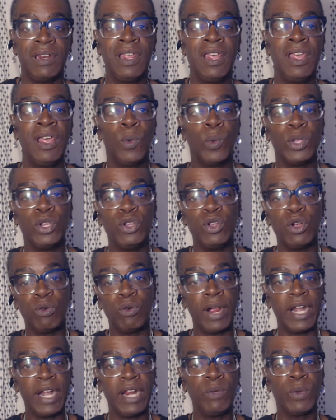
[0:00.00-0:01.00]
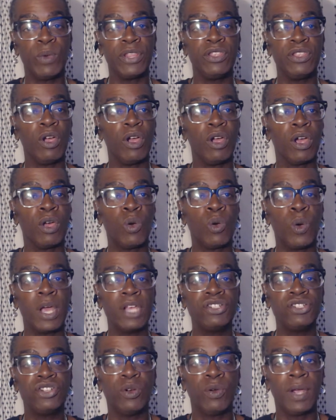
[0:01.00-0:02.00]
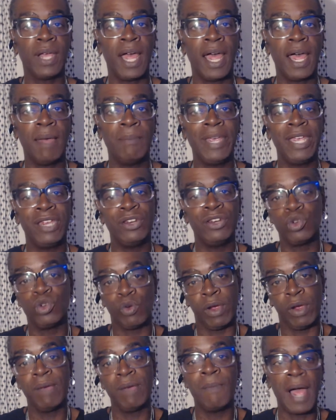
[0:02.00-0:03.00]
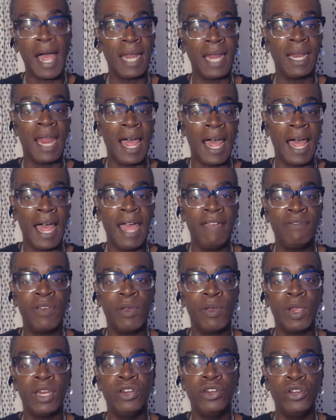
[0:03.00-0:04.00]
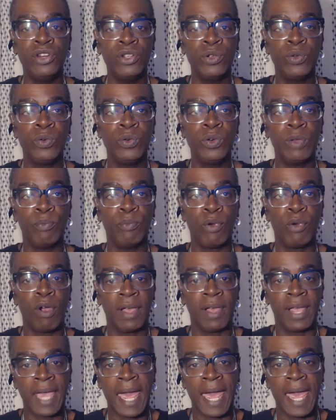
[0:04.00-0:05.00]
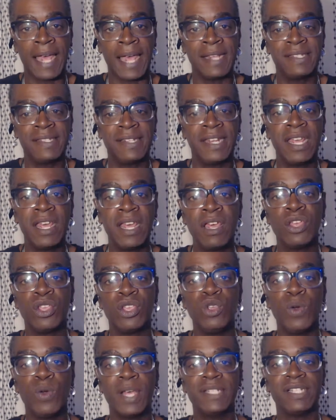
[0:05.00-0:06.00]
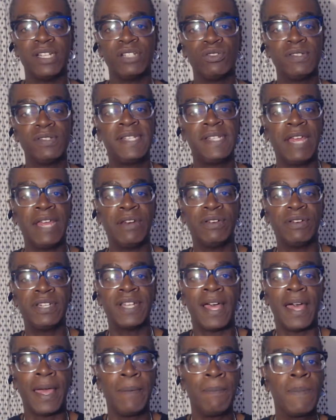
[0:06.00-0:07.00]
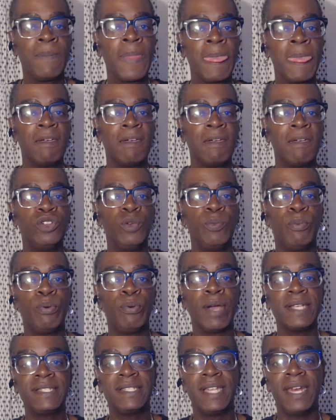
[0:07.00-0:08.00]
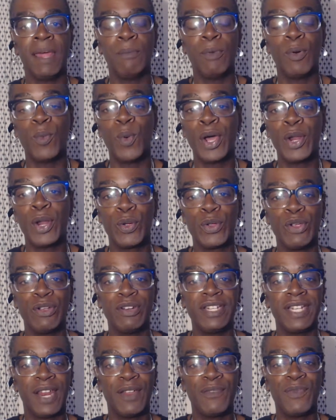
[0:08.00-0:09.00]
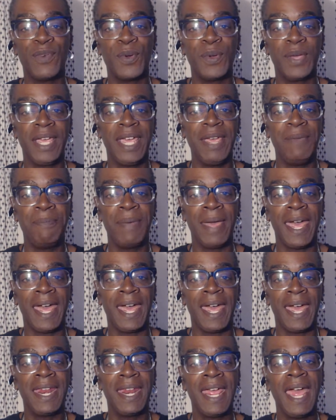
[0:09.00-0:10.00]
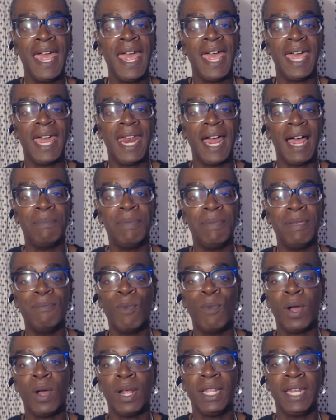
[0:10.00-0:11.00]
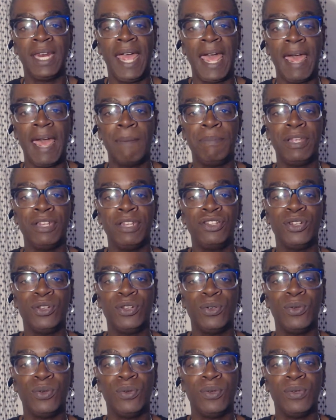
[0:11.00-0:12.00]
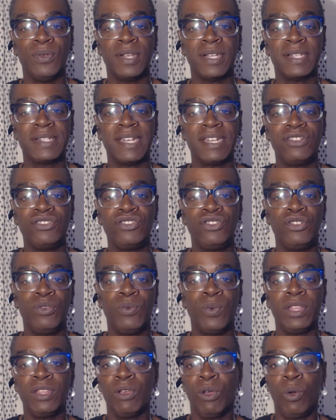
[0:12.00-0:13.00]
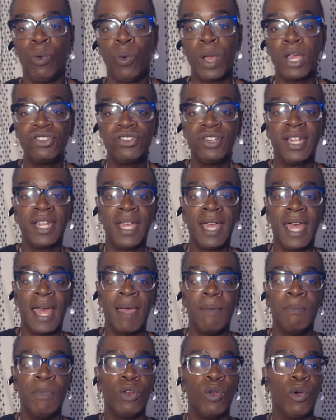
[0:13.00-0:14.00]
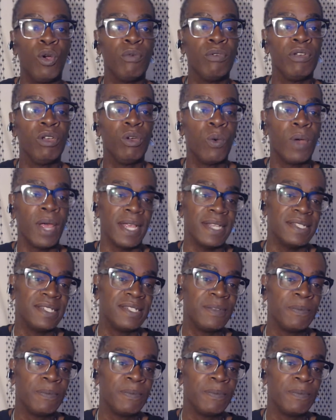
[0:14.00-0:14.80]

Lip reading: When you're ready with your question or comment during my live noon broadcast, U.S. Central Standard Time, do press the number 1 on your telephone keypad, and I'll be more than happy to assist you with your question, comment, or request.